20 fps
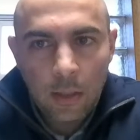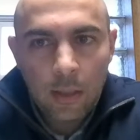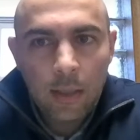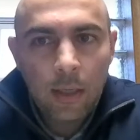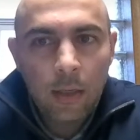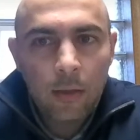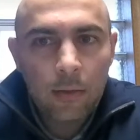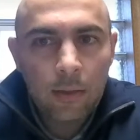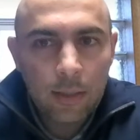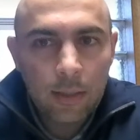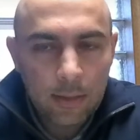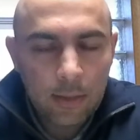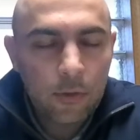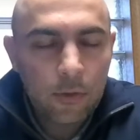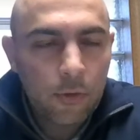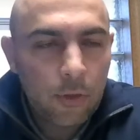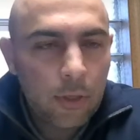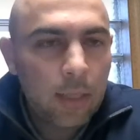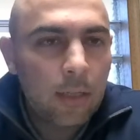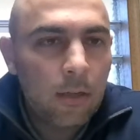Now this is
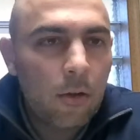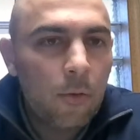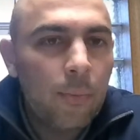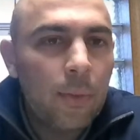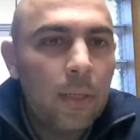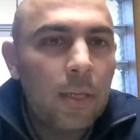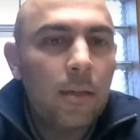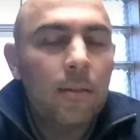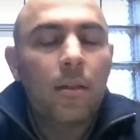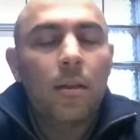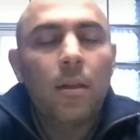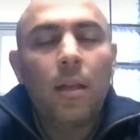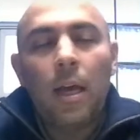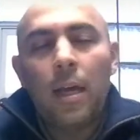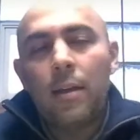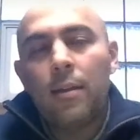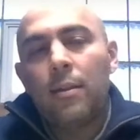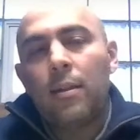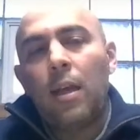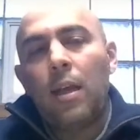critical because a
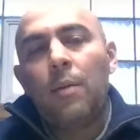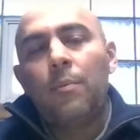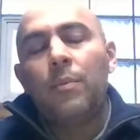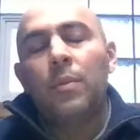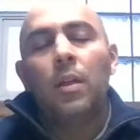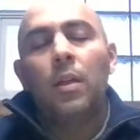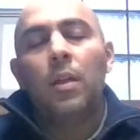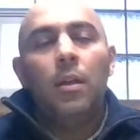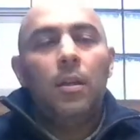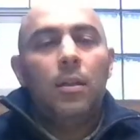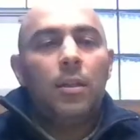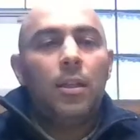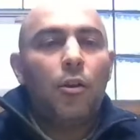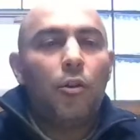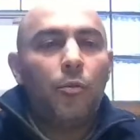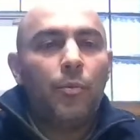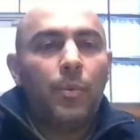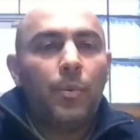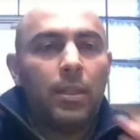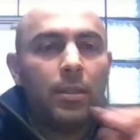lot of times there
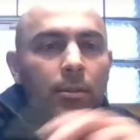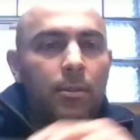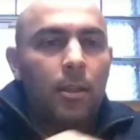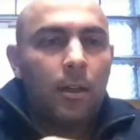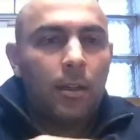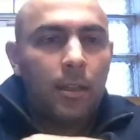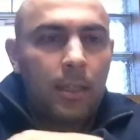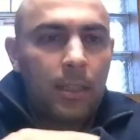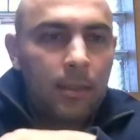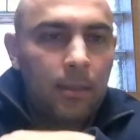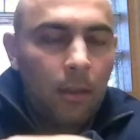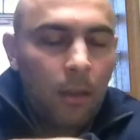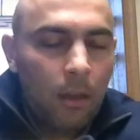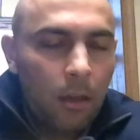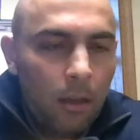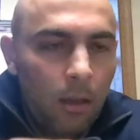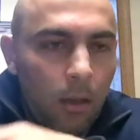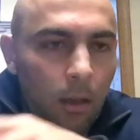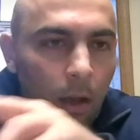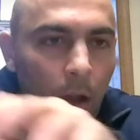will be studies
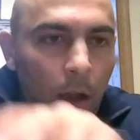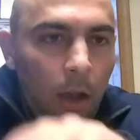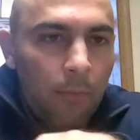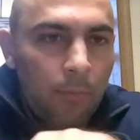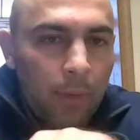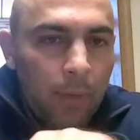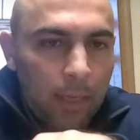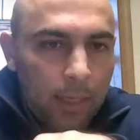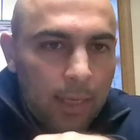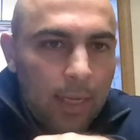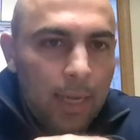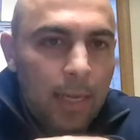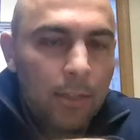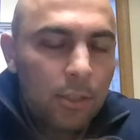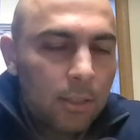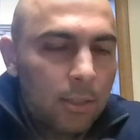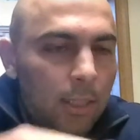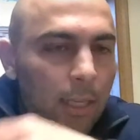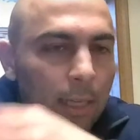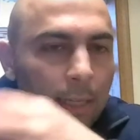on
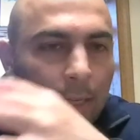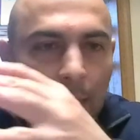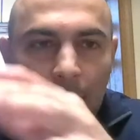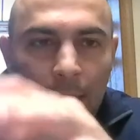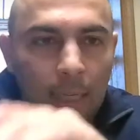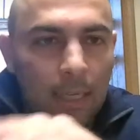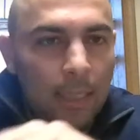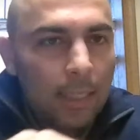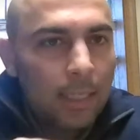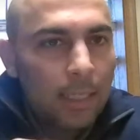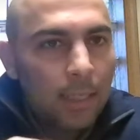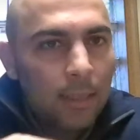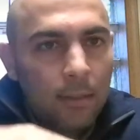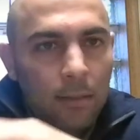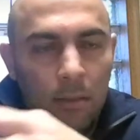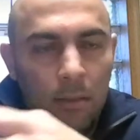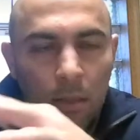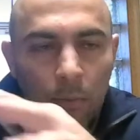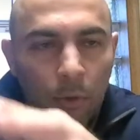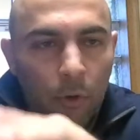medications like NAD,
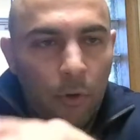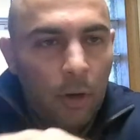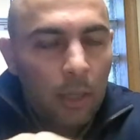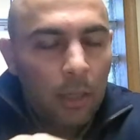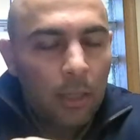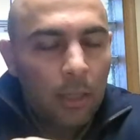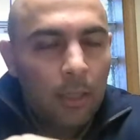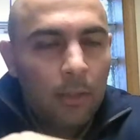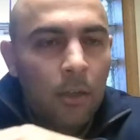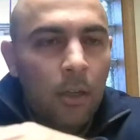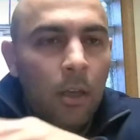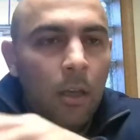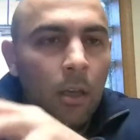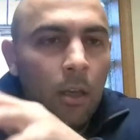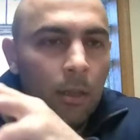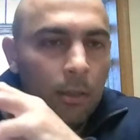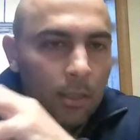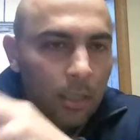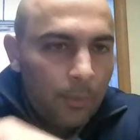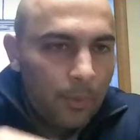sermorelin,
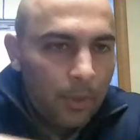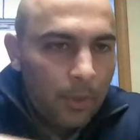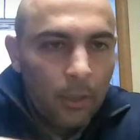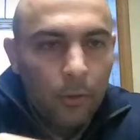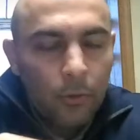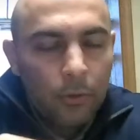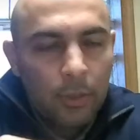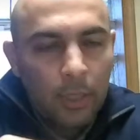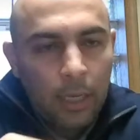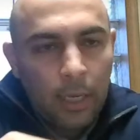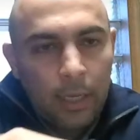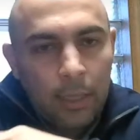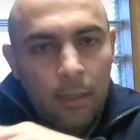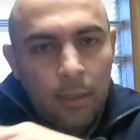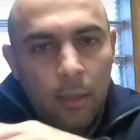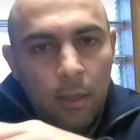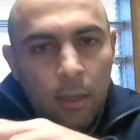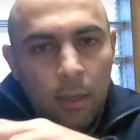semaglutide,